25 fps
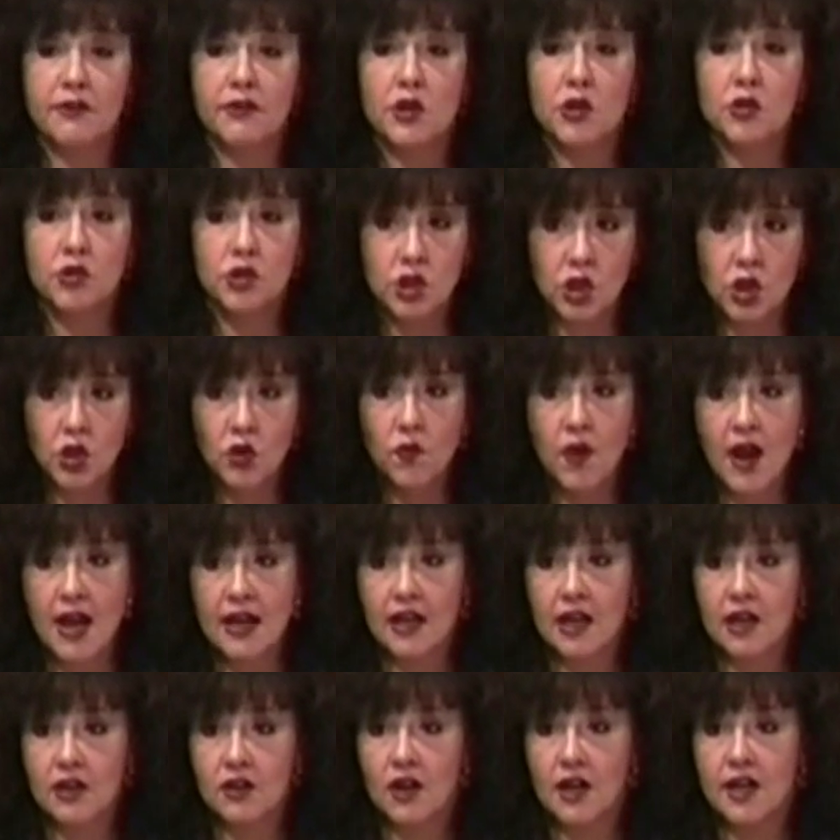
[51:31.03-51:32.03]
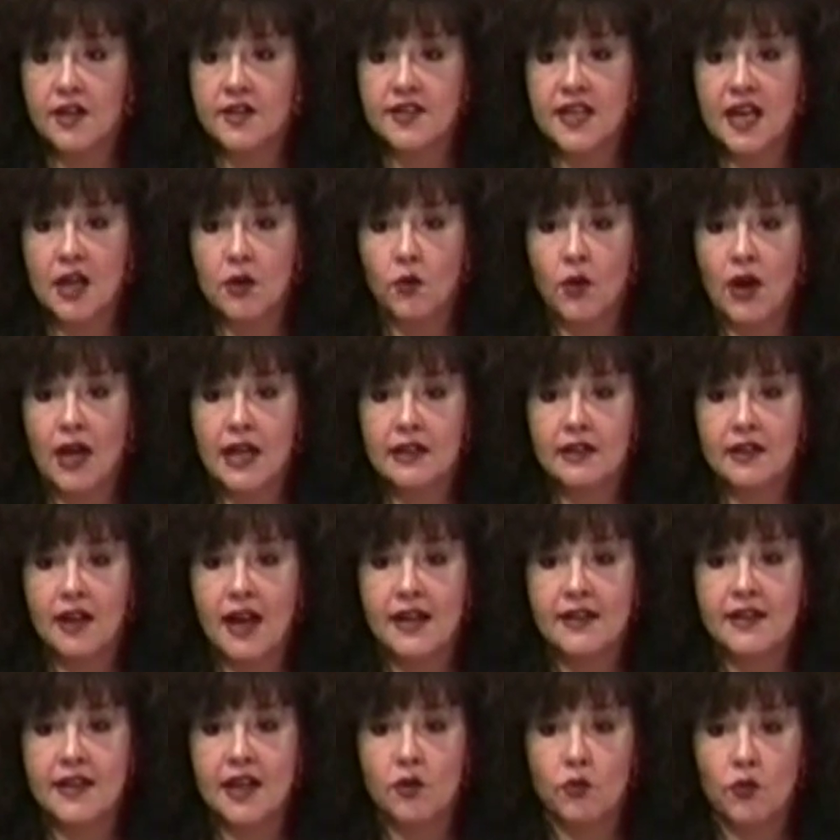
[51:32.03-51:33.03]
If you do recognize that white
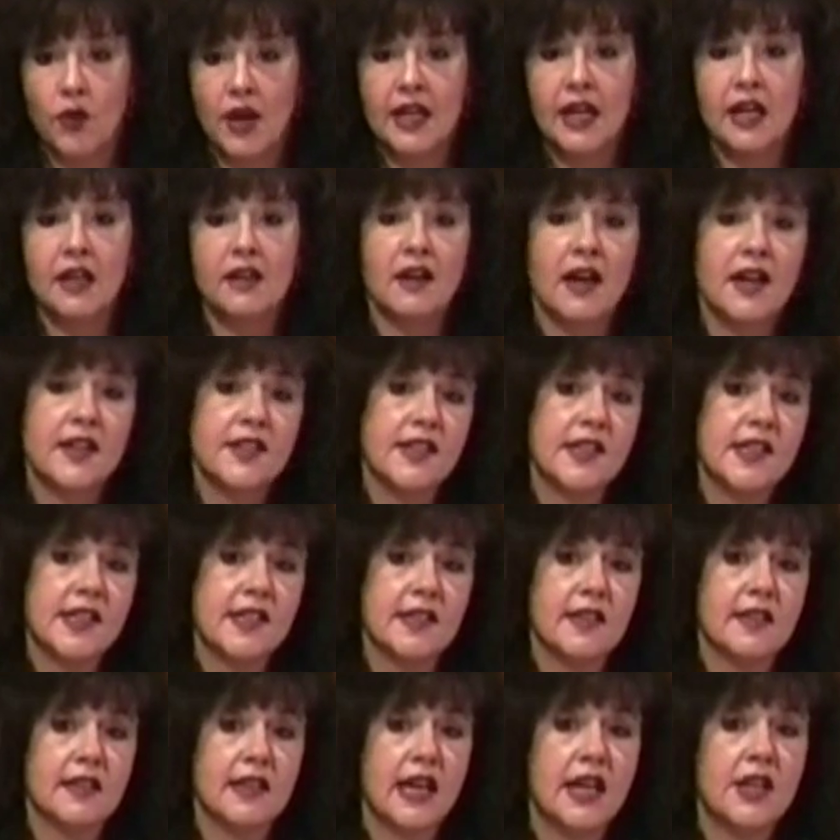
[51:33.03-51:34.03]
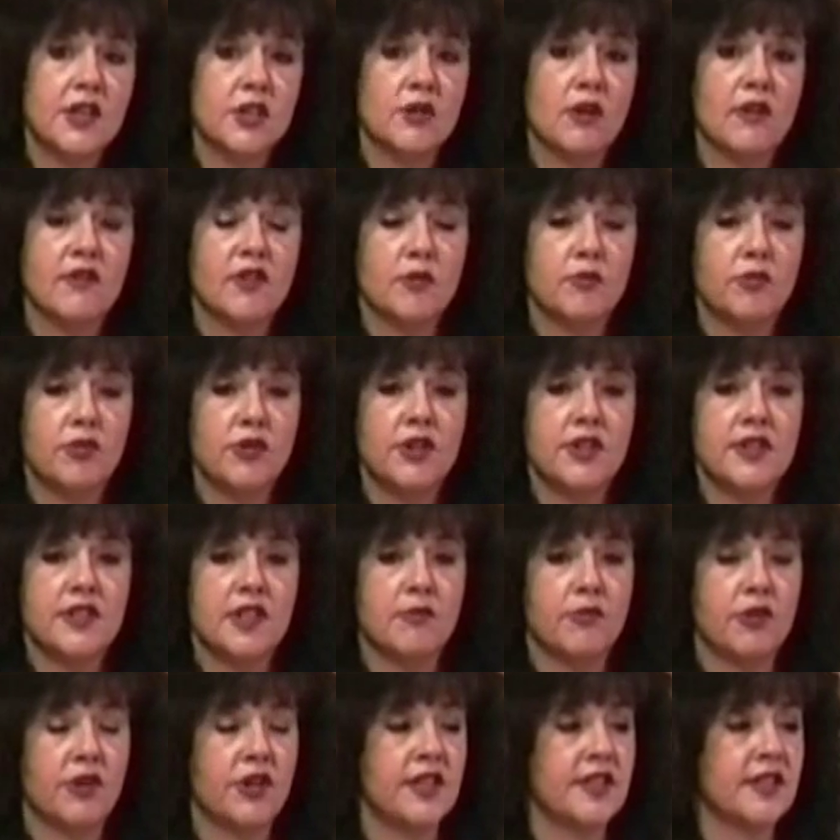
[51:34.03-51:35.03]
light and recognize it as the nature of the
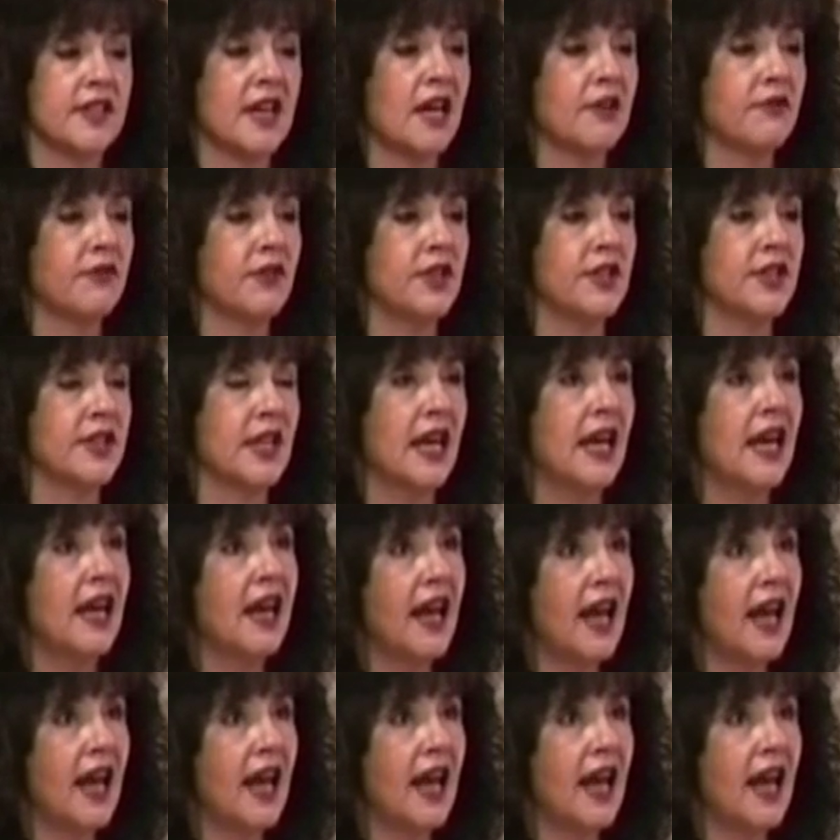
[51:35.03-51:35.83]
Buddhas and Bodhisattvas,